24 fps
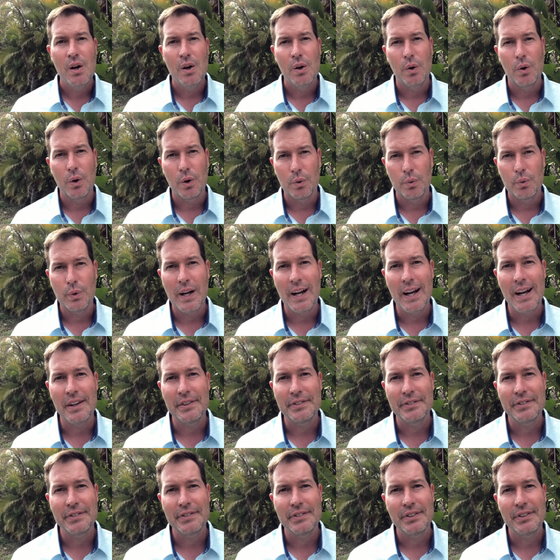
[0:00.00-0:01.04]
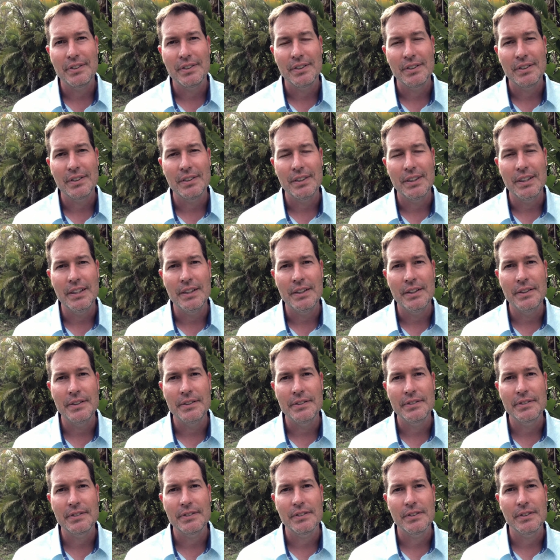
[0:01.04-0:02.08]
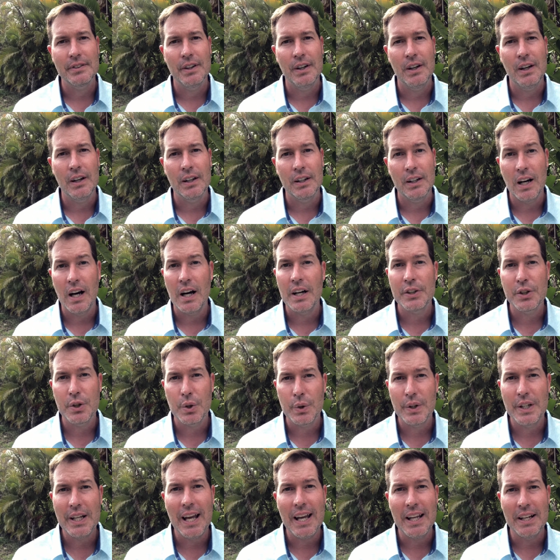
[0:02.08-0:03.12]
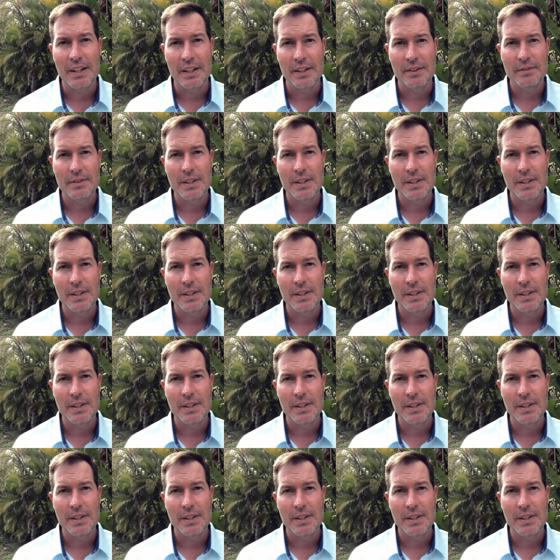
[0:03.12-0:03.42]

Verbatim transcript: or rest is uh, God created.